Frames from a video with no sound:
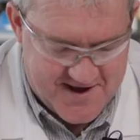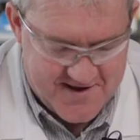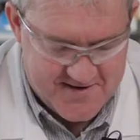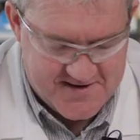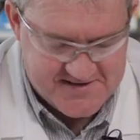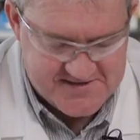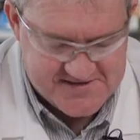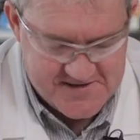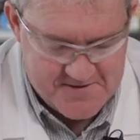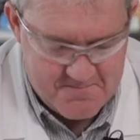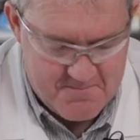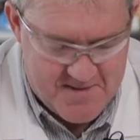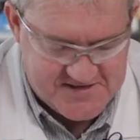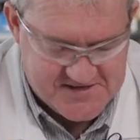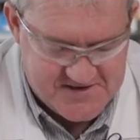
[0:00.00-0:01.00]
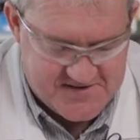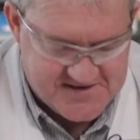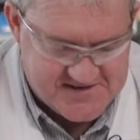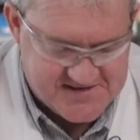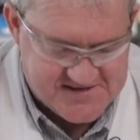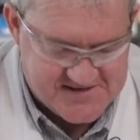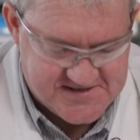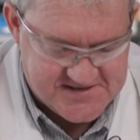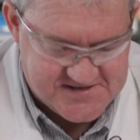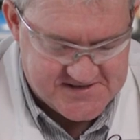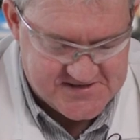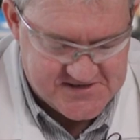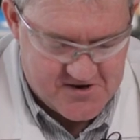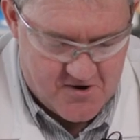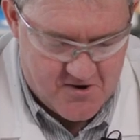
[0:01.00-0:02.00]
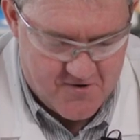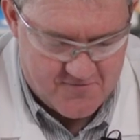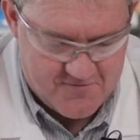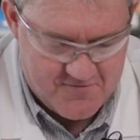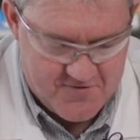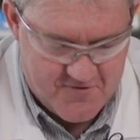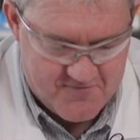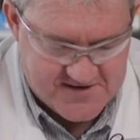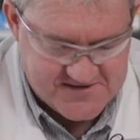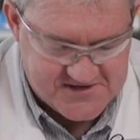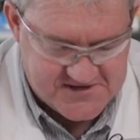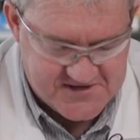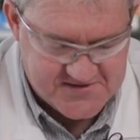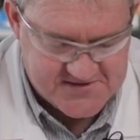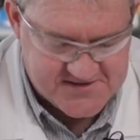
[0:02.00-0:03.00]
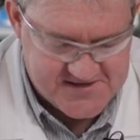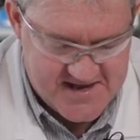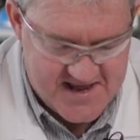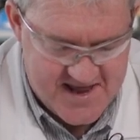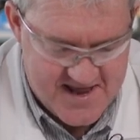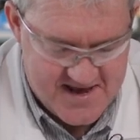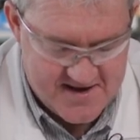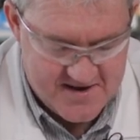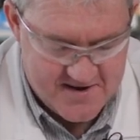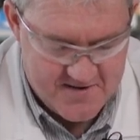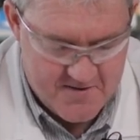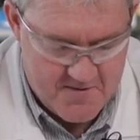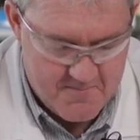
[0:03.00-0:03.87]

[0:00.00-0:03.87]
now is measure the distance of the residues in